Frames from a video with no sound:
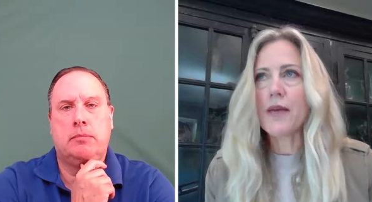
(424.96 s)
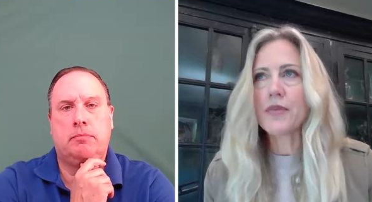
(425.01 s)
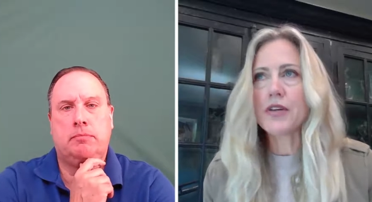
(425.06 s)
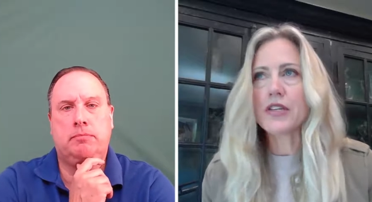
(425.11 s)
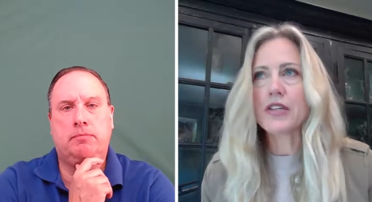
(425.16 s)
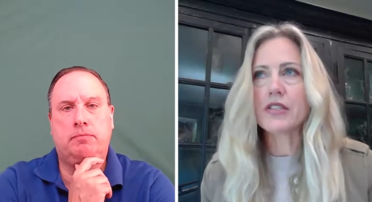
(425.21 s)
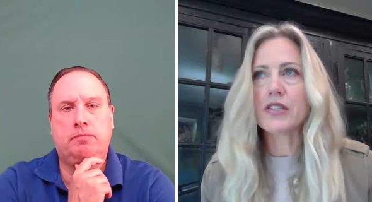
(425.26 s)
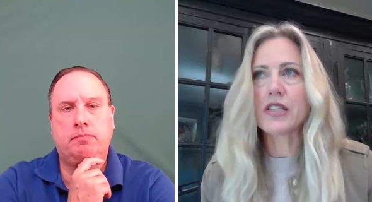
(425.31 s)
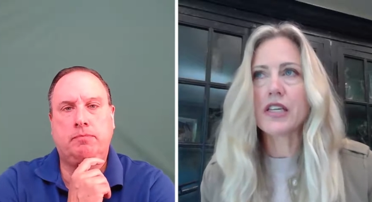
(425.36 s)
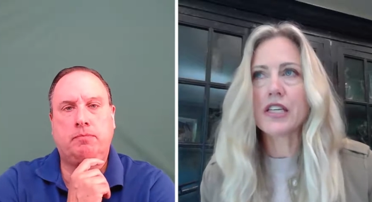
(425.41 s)

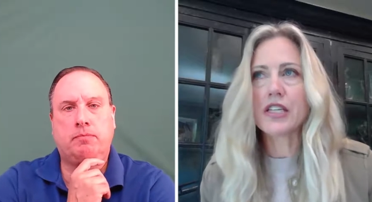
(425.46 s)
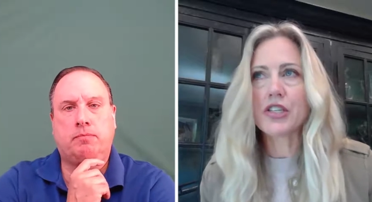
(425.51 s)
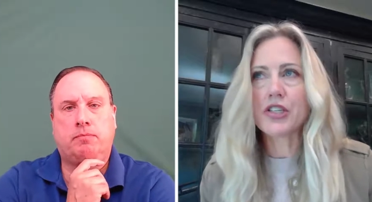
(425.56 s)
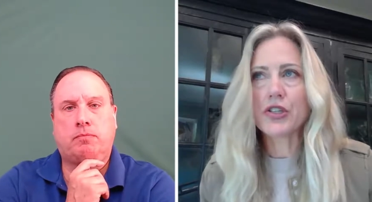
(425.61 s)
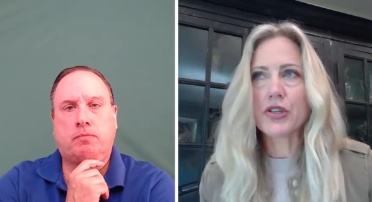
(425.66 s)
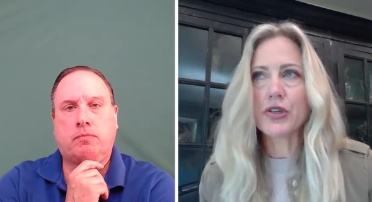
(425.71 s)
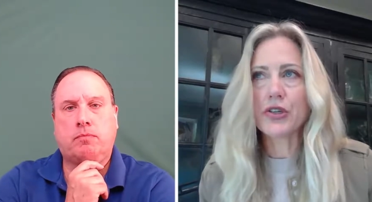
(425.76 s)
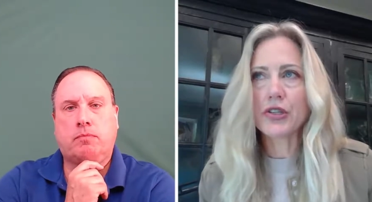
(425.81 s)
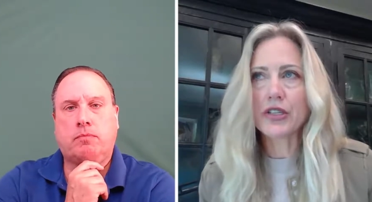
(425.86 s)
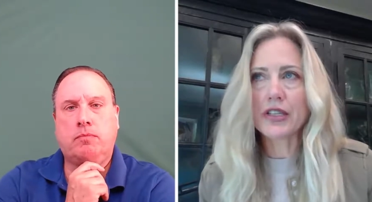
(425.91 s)
Speaker 1: have been using it
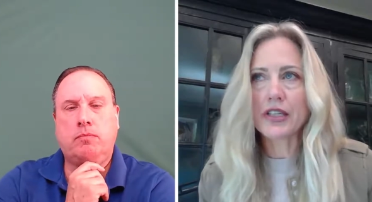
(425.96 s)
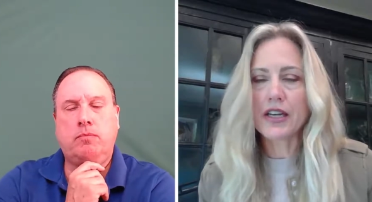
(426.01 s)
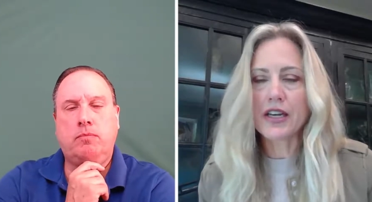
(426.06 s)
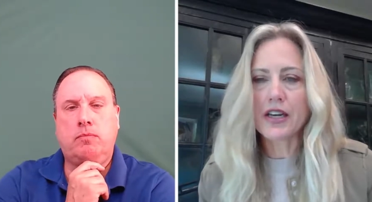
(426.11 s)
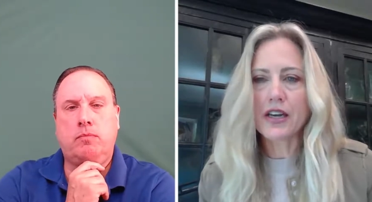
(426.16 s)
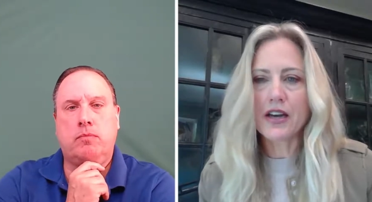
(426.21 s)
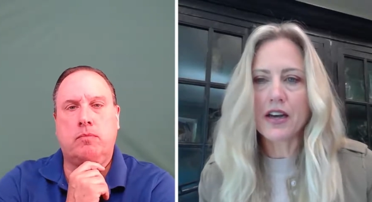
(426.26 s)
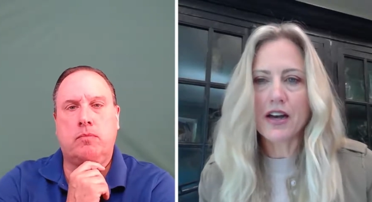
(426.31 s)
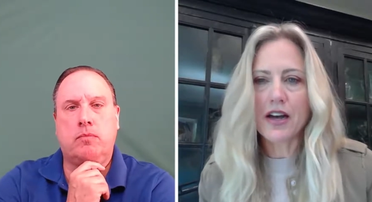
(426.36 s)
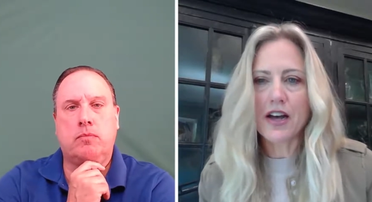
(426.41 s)

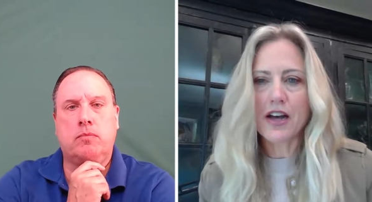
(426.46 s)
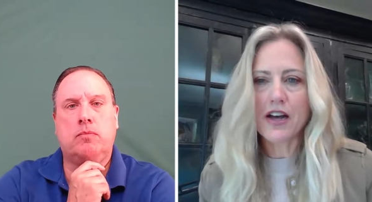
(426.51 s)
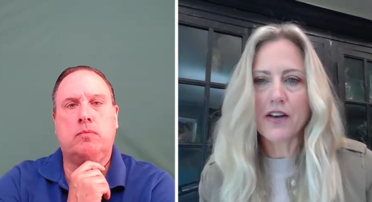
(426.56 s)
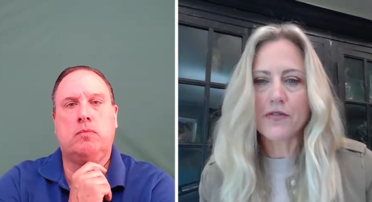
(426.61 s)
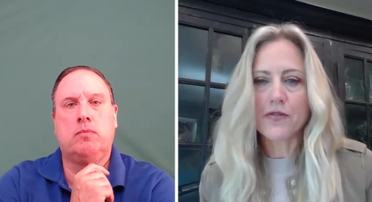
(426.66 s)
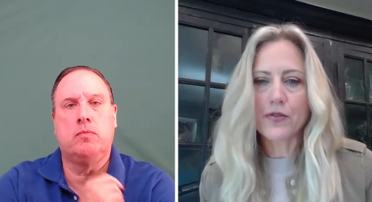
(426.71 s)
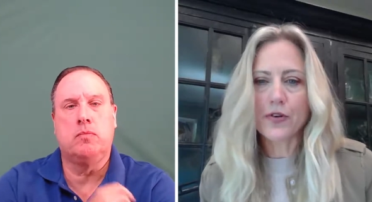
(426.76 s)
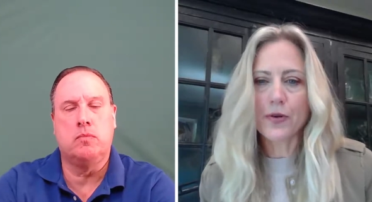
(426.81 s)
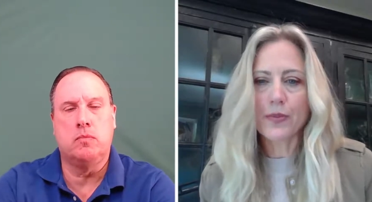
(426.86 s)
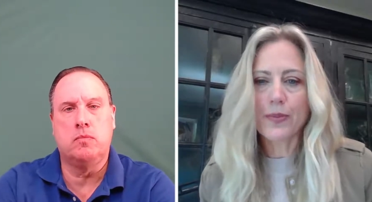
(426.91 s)
internally
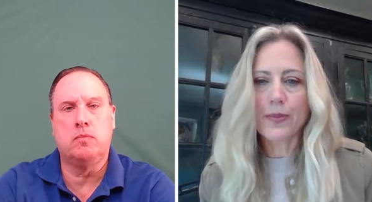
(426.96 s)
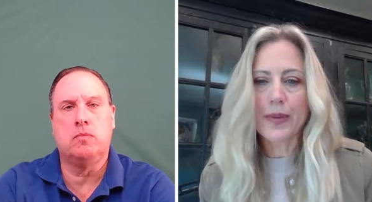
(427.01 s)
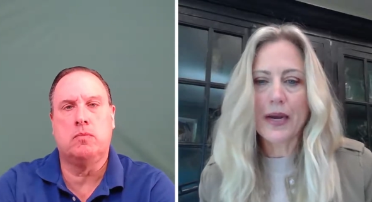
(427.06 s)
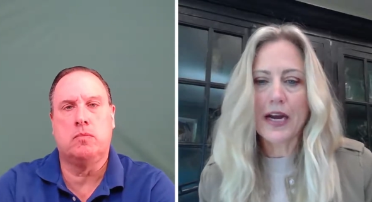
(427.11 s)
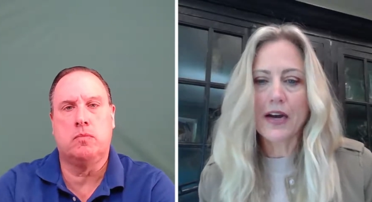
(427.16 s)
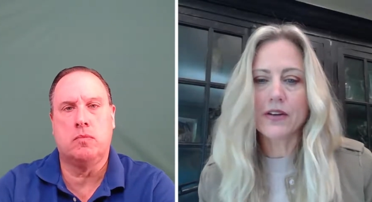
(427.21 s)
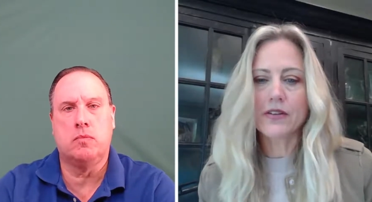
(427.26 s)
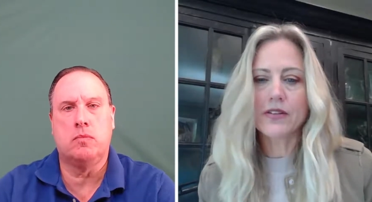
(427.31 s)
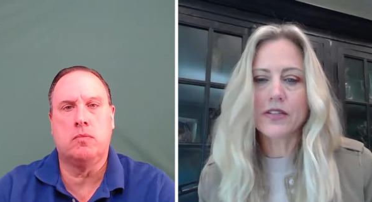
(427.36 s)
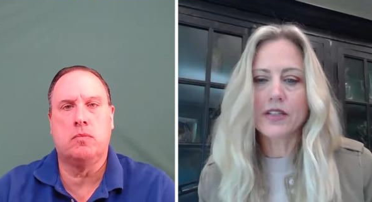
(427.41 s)
uh, for
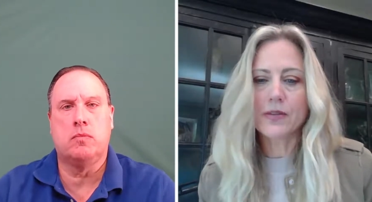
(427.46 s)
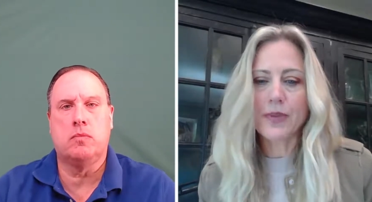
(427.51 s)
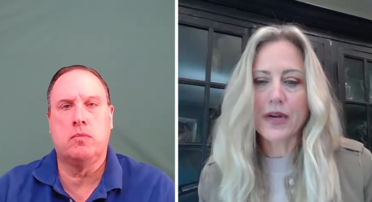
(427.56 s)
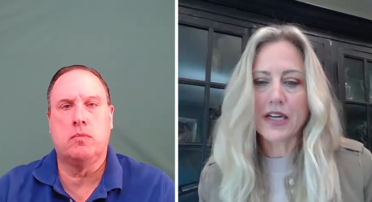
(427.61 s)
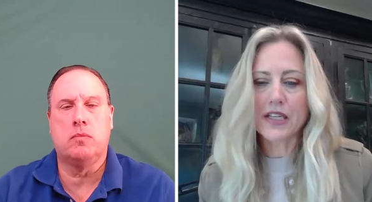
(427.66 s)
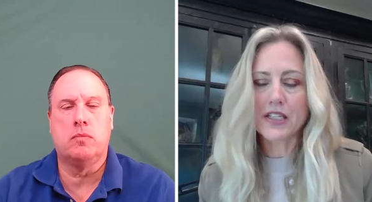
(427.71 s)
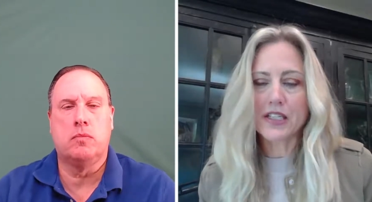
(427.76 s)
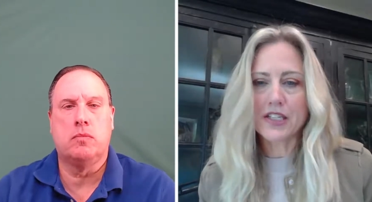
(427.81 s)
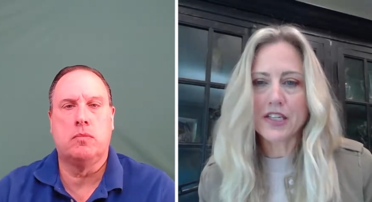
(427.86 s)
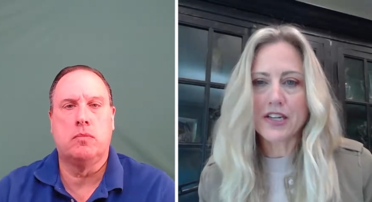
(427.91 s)
about
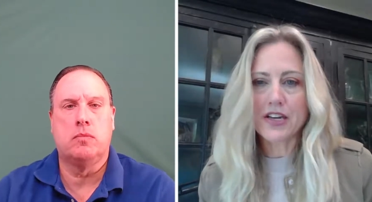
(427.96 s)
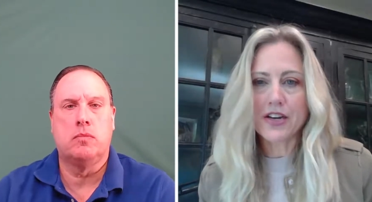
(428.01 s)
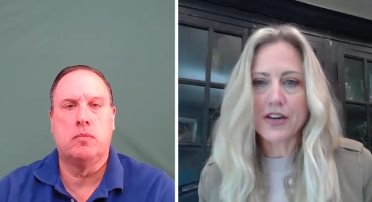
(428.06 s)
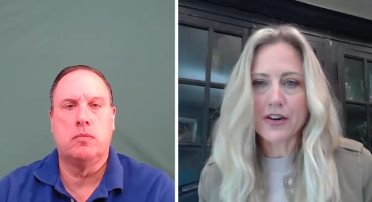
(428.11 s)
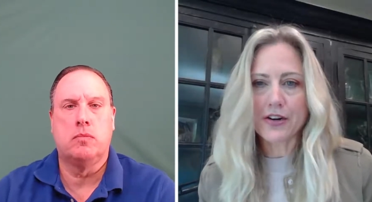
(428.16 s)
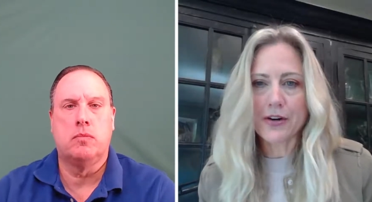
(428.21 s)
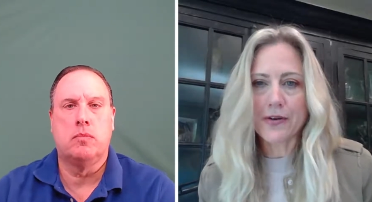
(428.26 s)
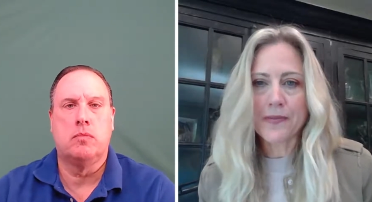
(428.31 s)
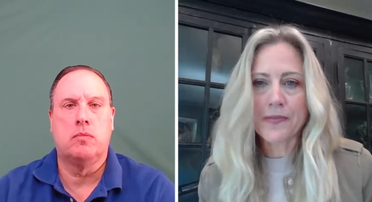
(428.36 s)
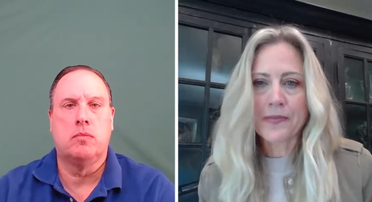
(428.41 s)
the past
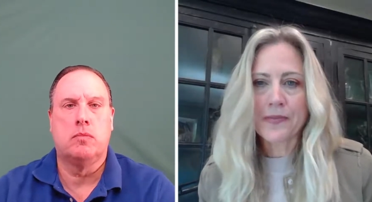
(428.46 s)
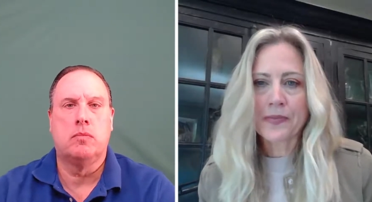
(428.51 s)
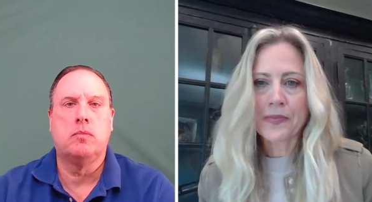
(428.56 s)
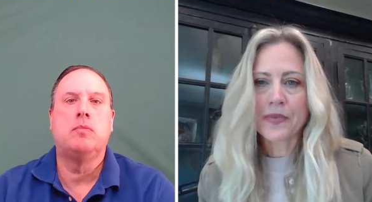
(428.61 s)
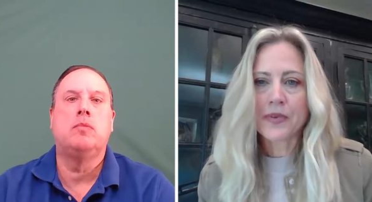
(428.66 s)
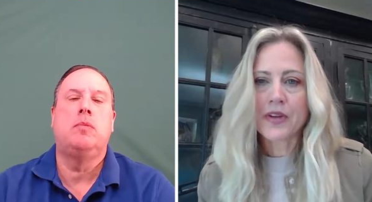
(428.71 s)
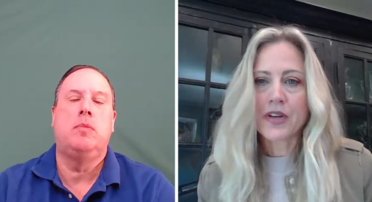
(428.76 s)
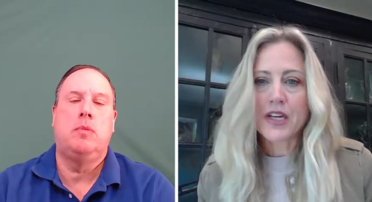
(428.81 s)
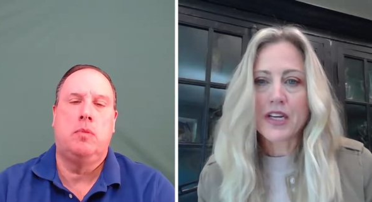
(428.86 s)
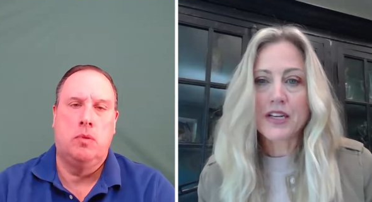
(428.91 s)
year
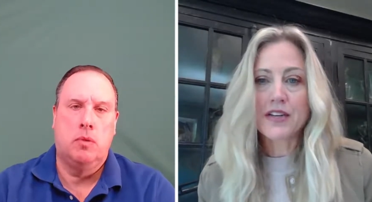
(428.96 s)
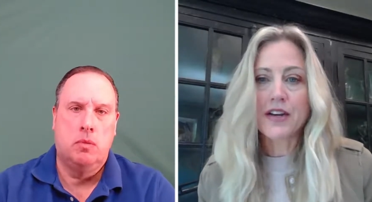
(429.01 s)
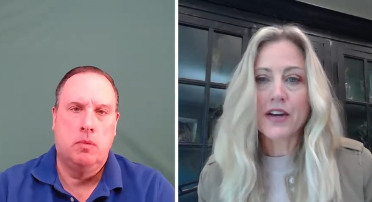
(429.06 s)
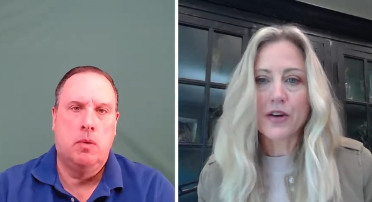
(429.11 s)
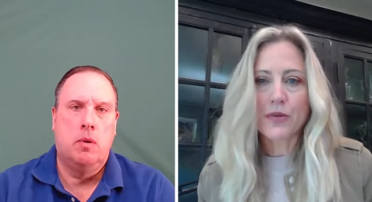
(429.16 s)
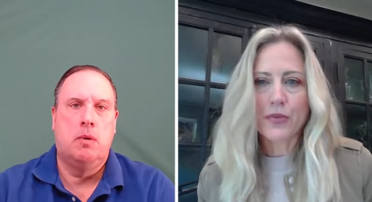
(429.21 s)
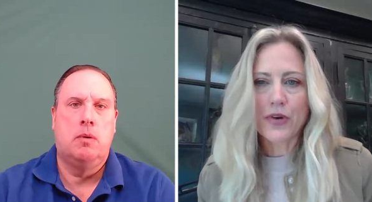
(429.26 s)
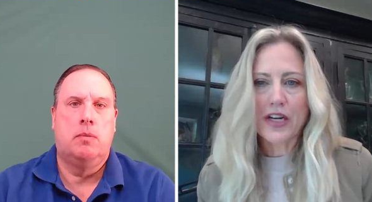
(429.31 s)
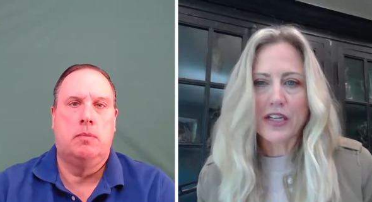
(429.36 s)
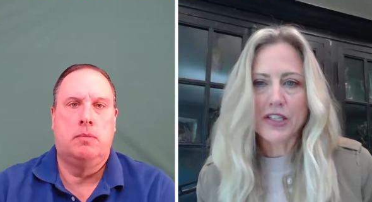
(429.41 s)
in
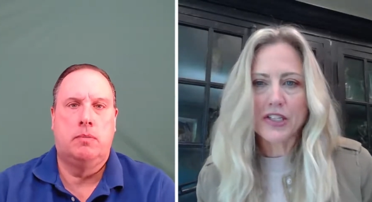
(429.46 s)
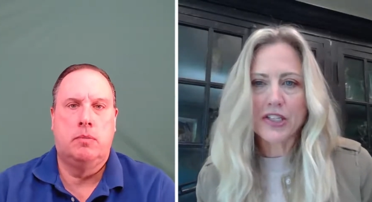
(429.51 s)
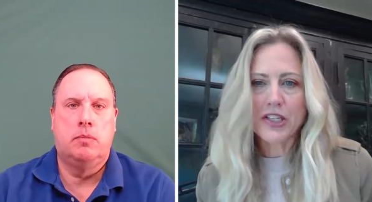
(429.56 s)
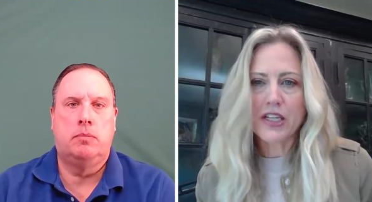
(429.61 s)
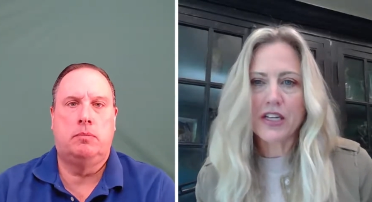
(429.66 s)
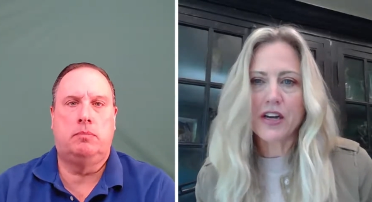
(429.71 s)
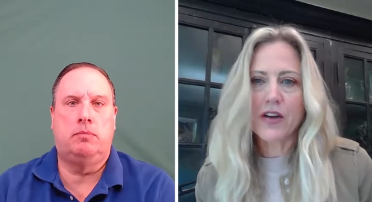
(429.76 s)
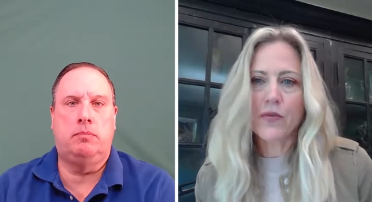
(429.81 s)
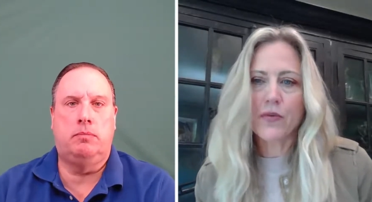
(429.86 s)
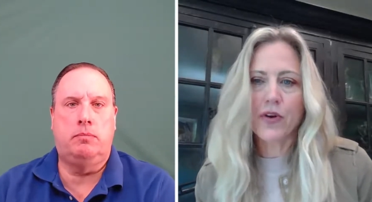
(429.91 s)
Dun and
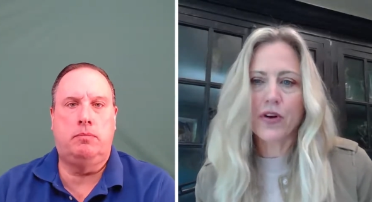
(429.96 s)
Bradstreet.